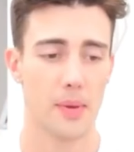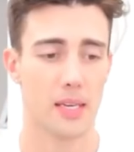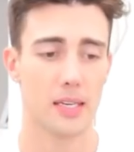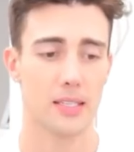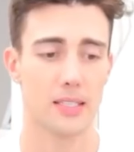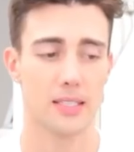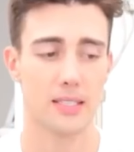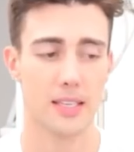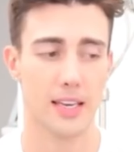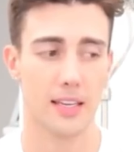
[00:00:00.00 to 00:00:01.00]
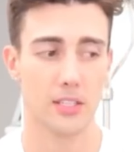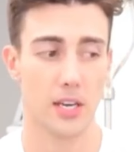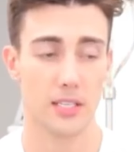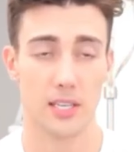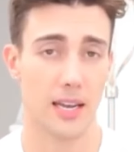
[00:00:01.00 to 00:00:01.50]
because it
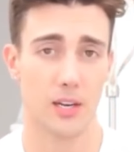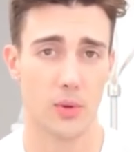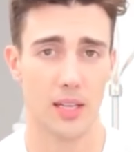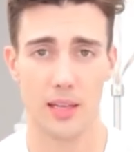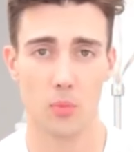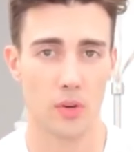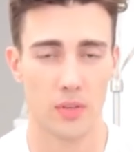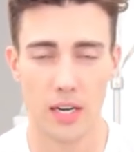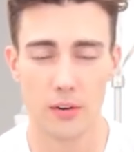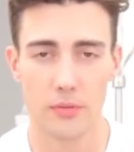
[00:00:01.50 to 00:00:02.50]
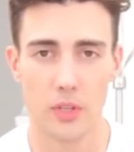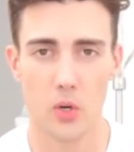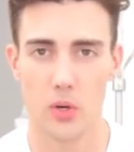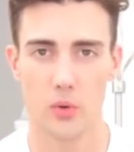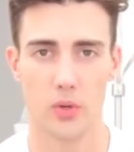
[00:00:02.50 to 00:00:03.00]
does kind of create like more of an
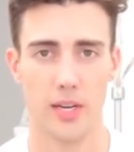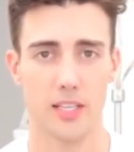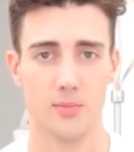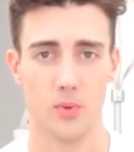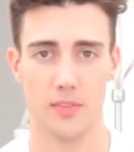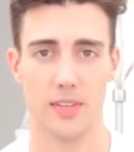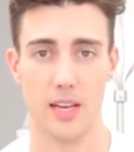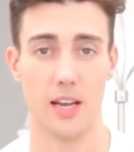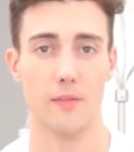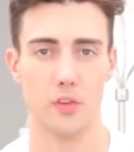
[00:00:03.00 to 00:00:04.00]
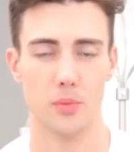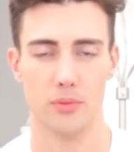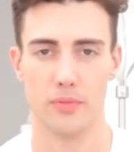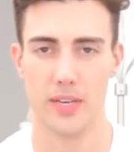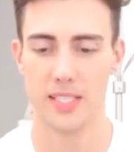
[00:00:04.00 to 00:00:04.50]
airflow. It creates more like a comfortable
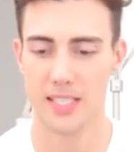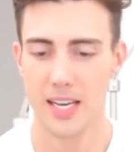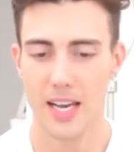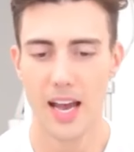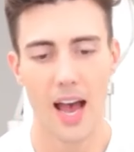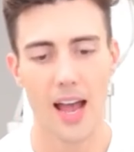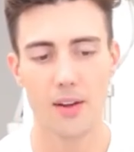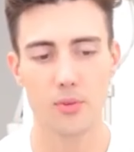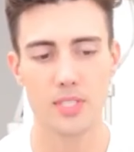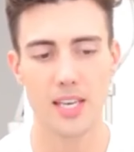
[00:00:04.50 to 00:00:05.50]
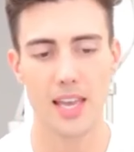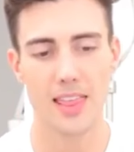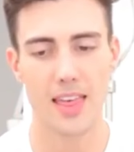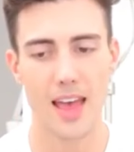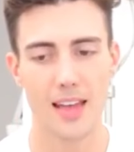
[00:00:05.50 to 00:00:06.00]
fit. I would
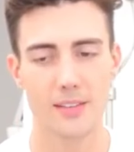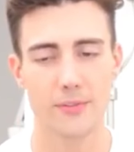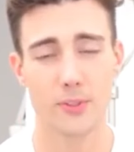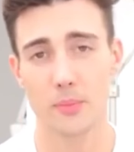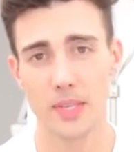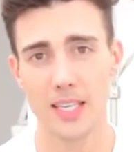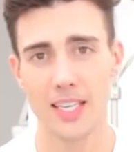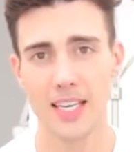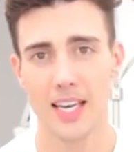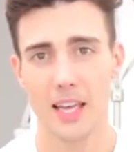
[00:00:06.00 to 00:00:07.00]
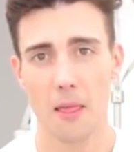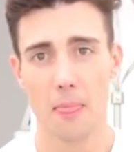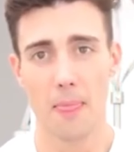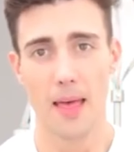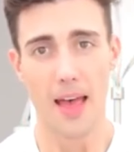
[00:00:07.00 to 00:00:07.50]
say that for me,
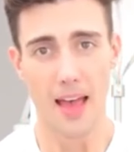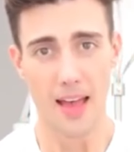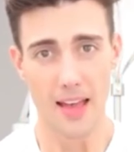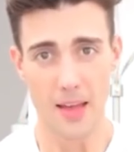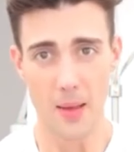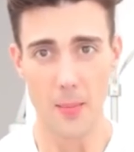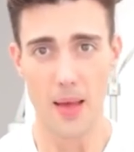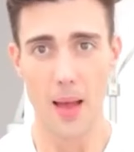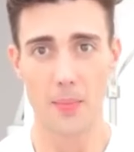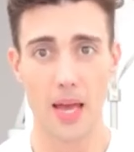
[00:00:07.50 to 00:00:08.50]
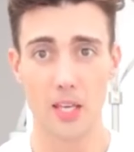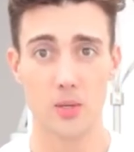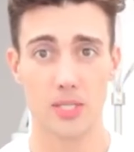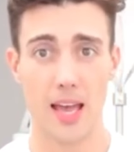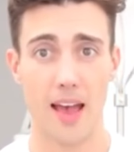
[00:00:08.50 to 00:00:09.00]
I'm not
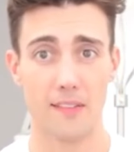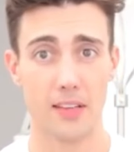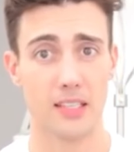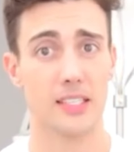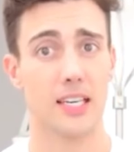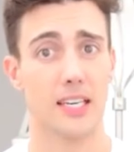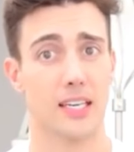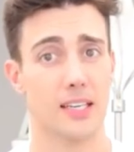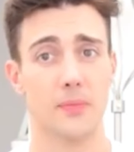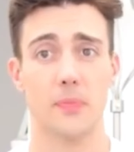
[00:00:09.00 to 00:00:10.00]
used to having like